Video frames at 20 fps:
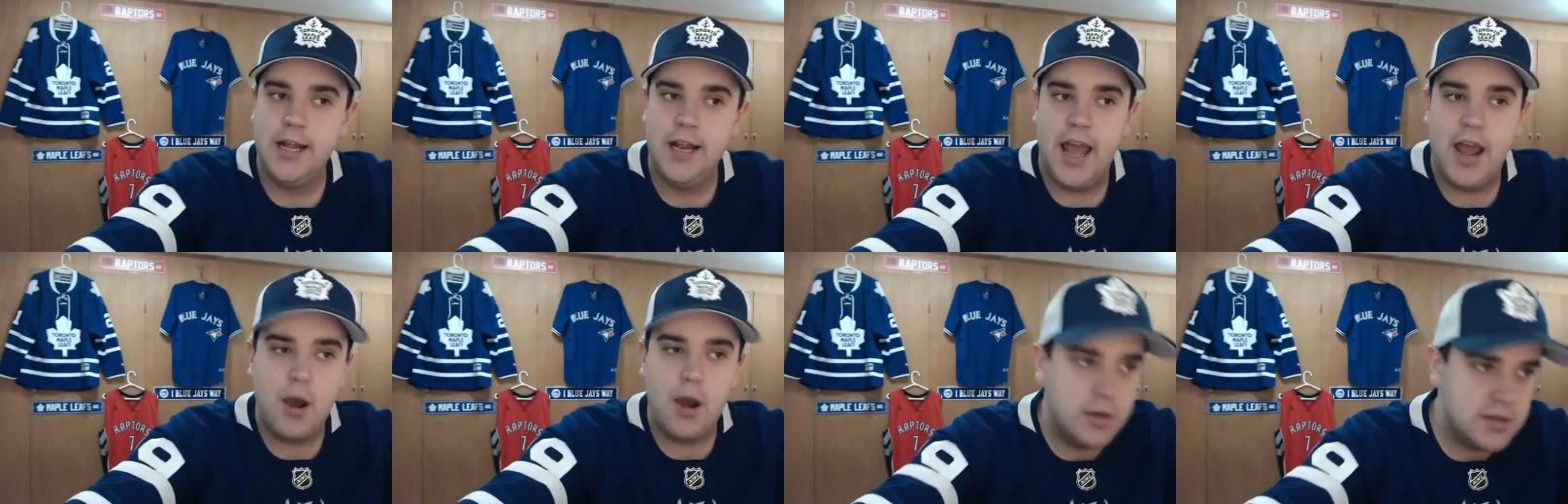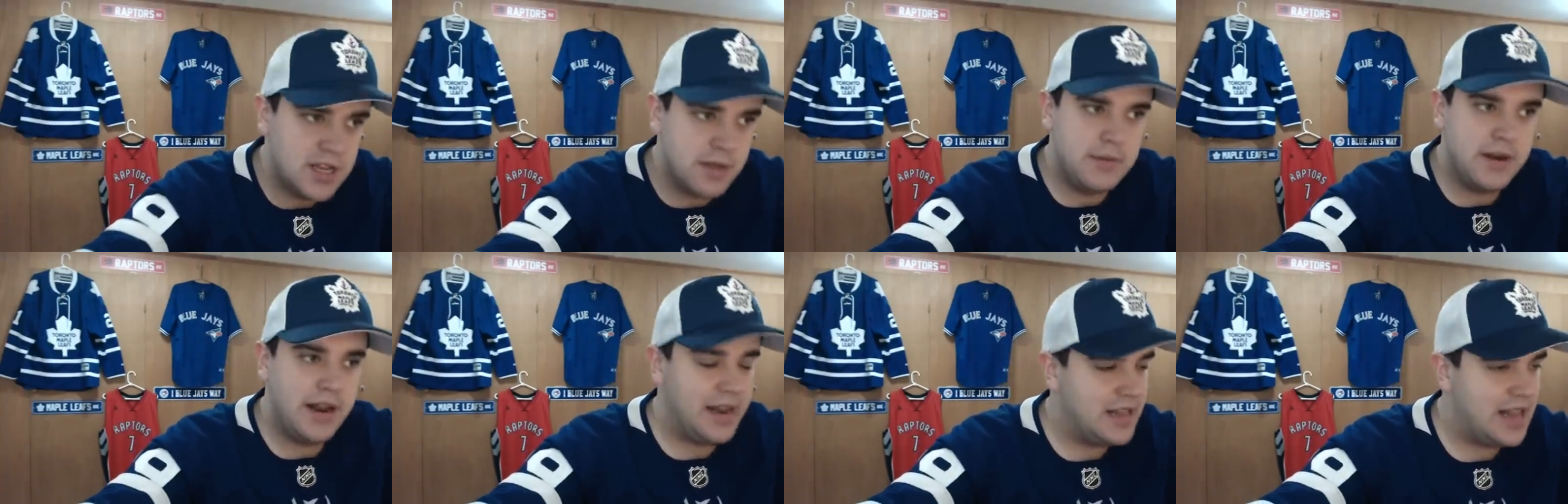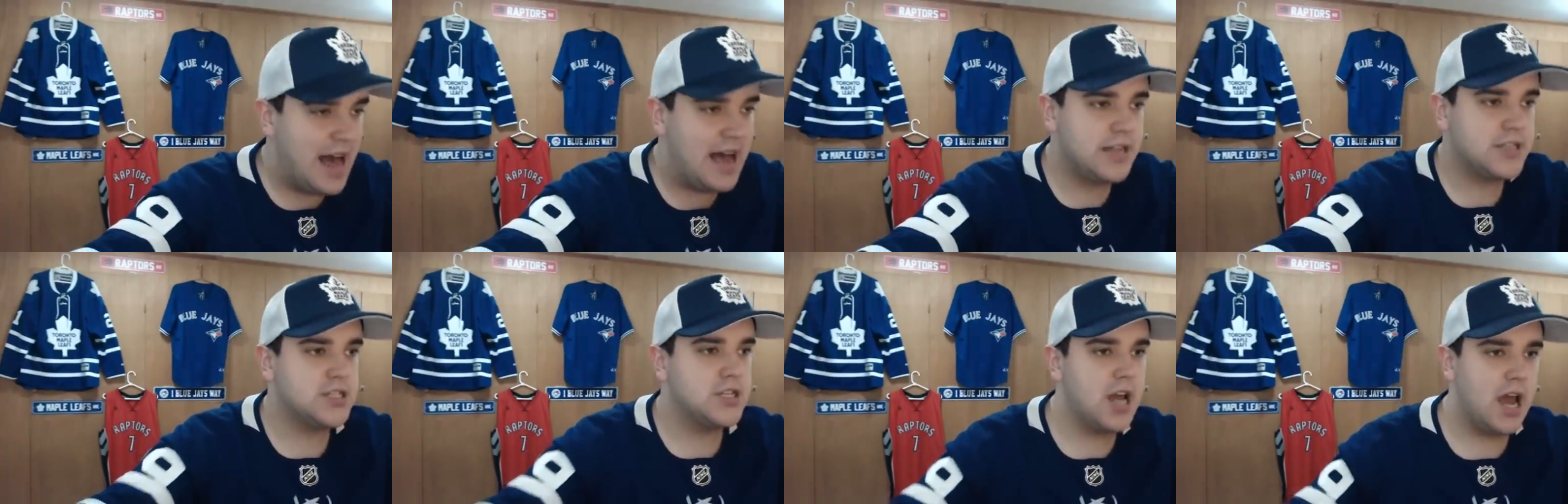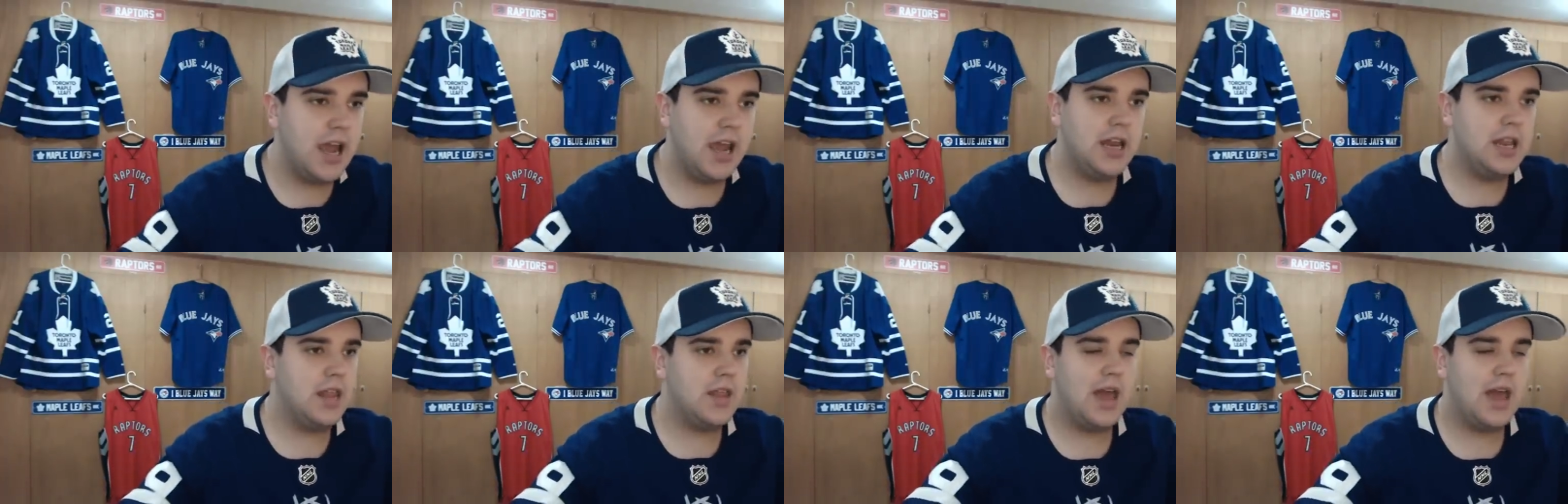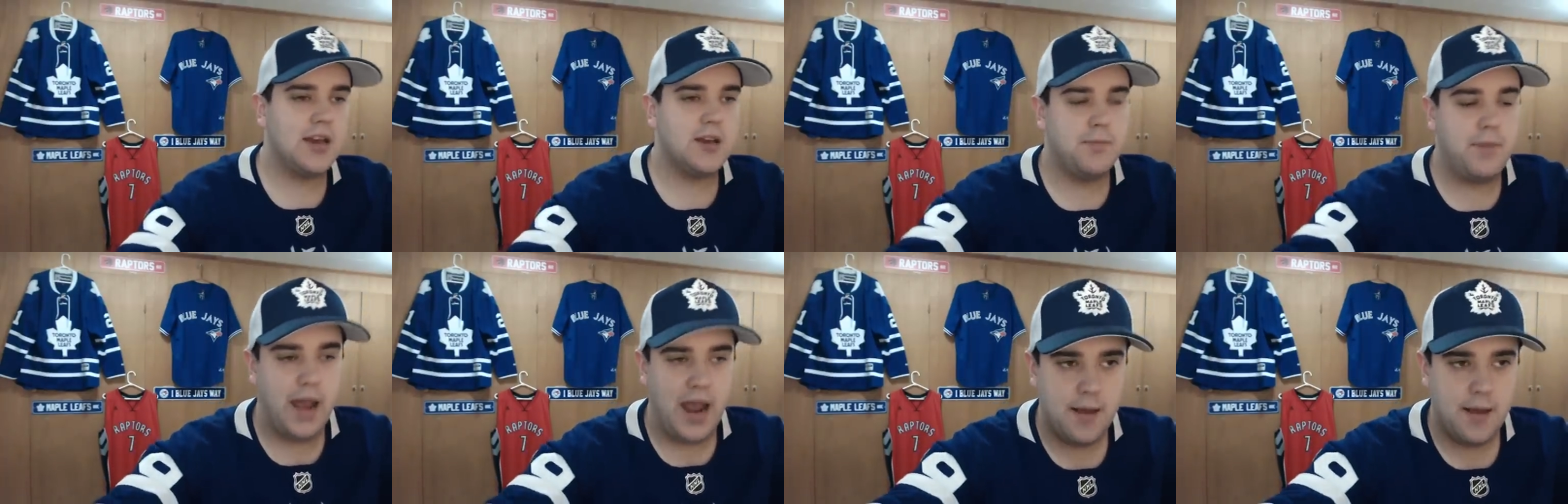it was imminent last night, and they had
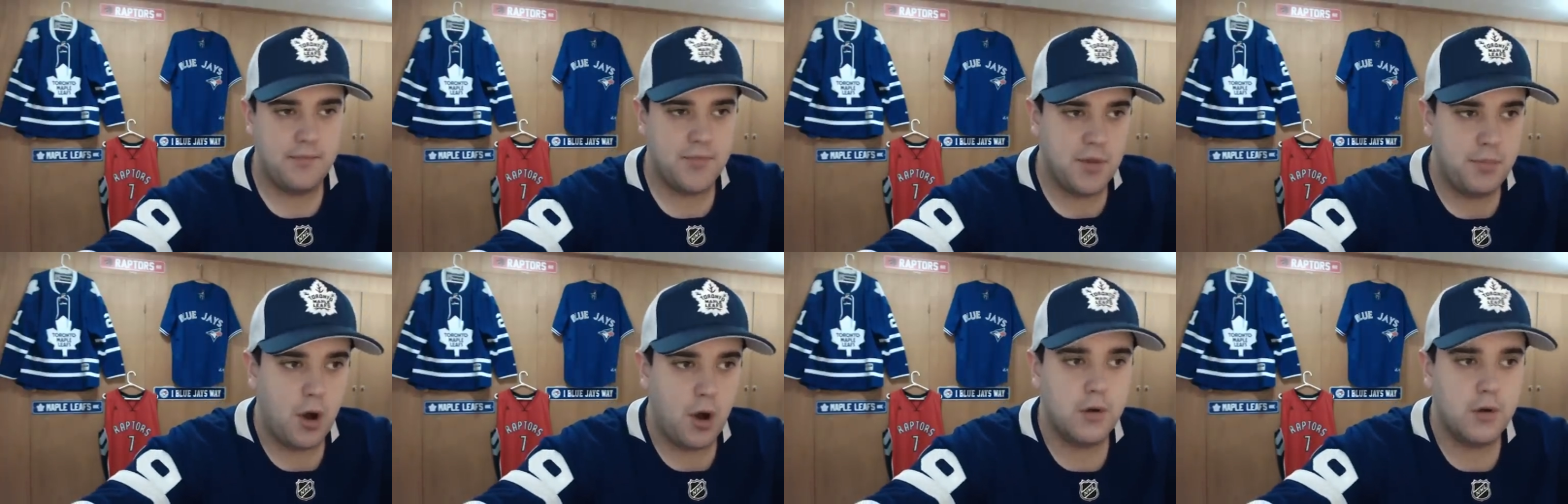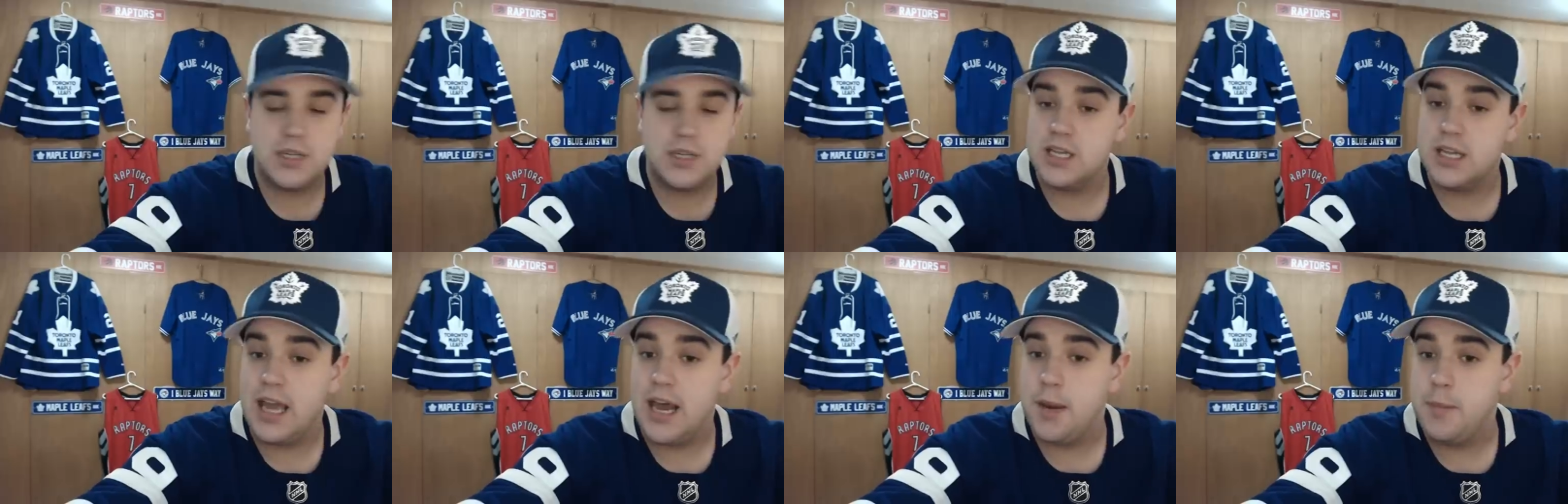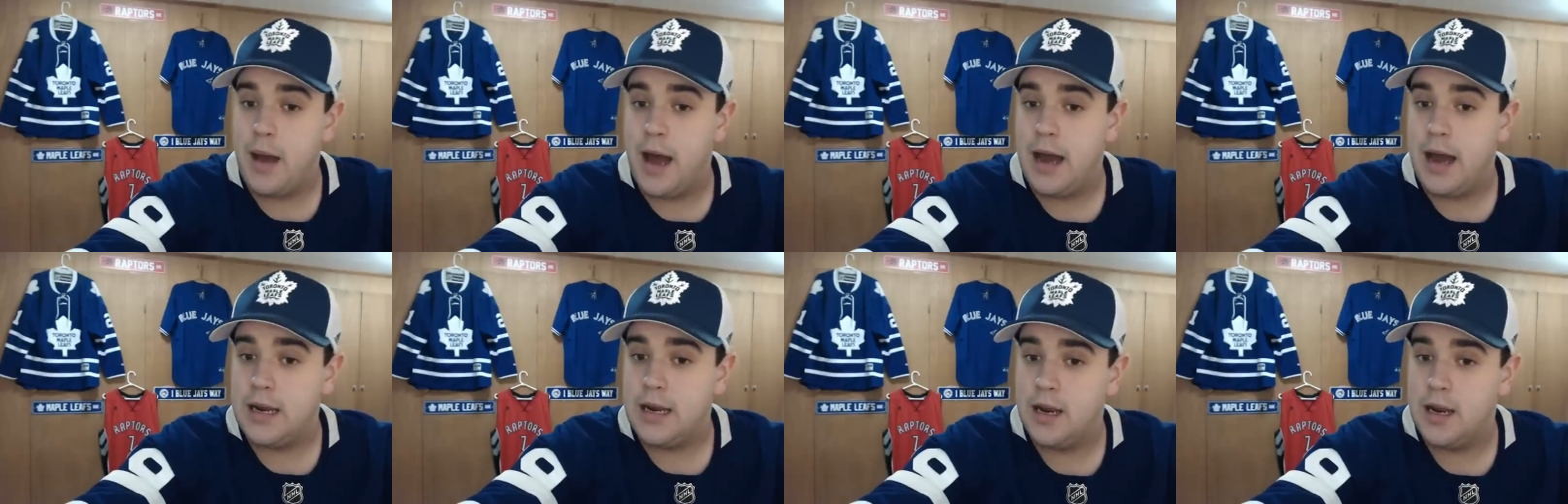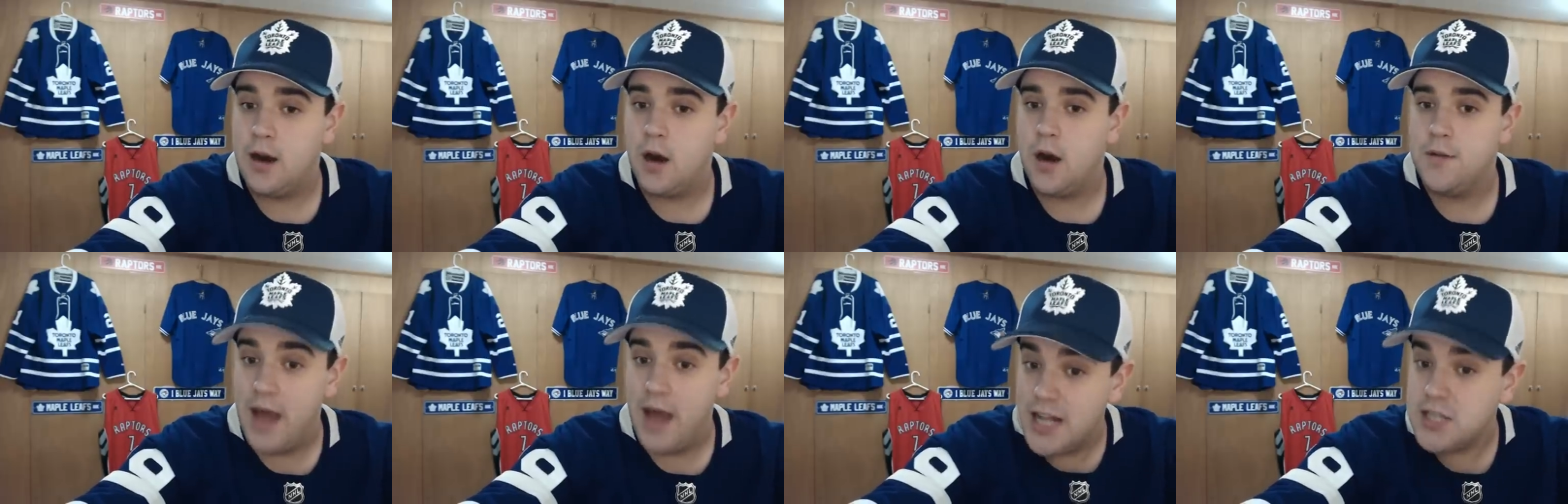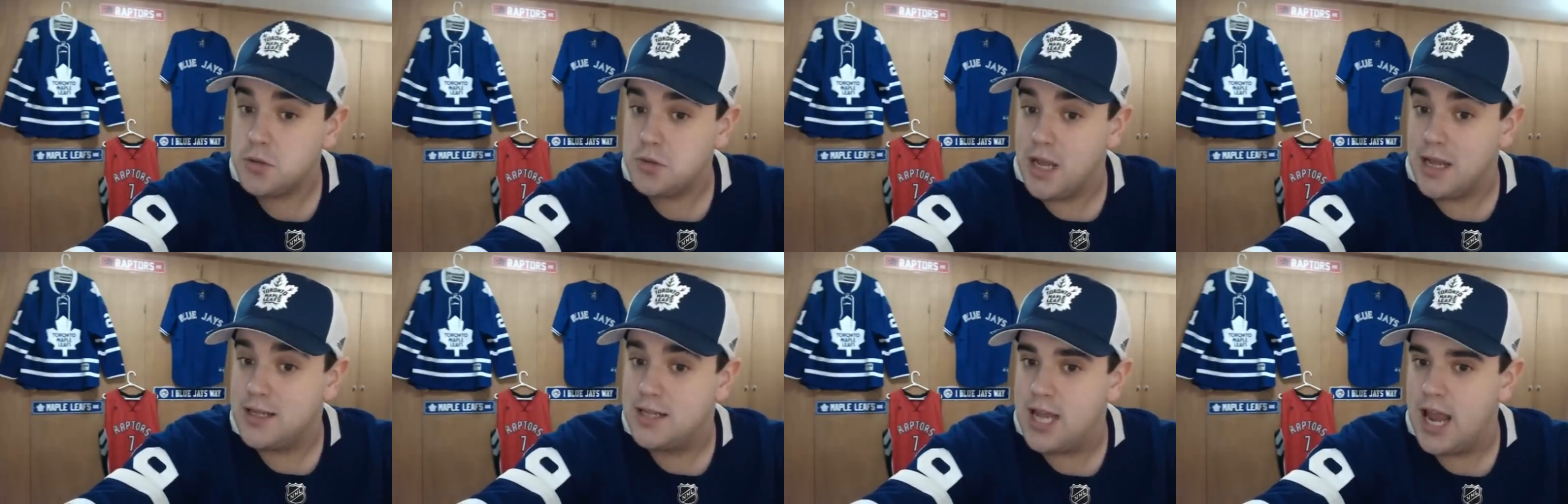to pay him the bonus to get him out of here, and that's what
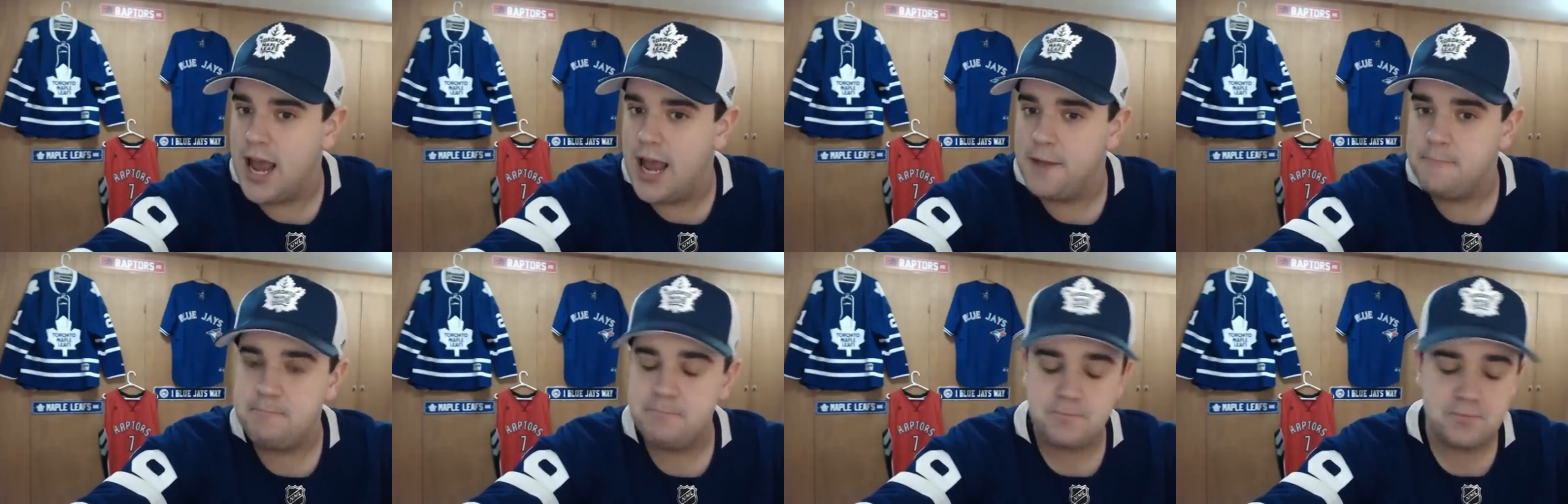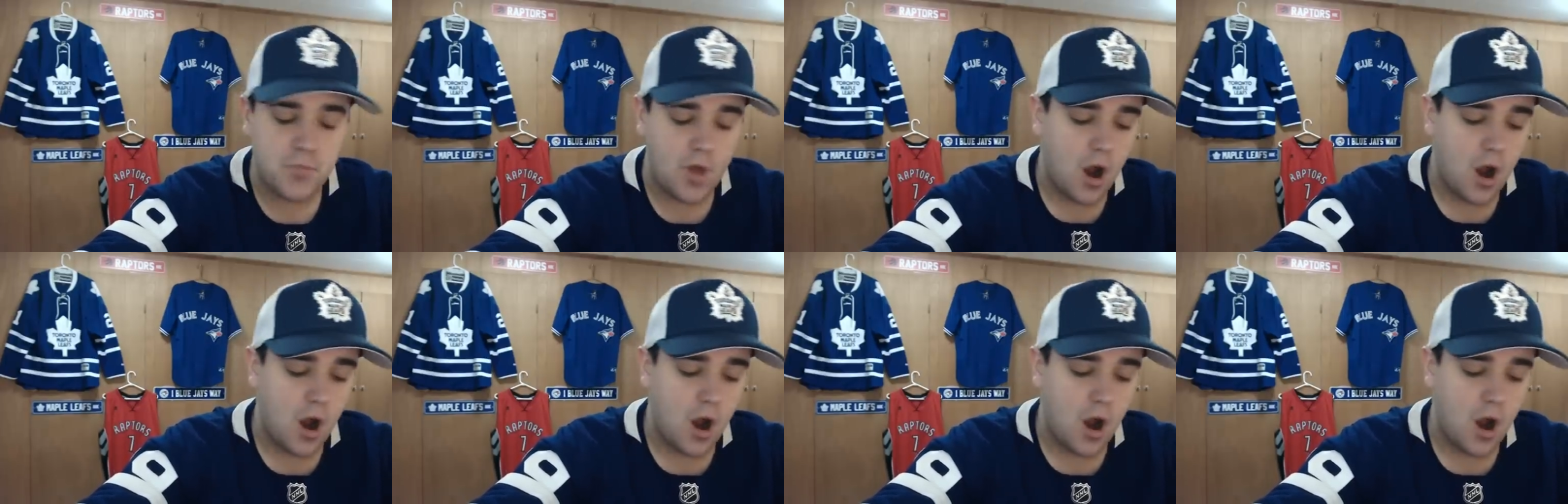they did.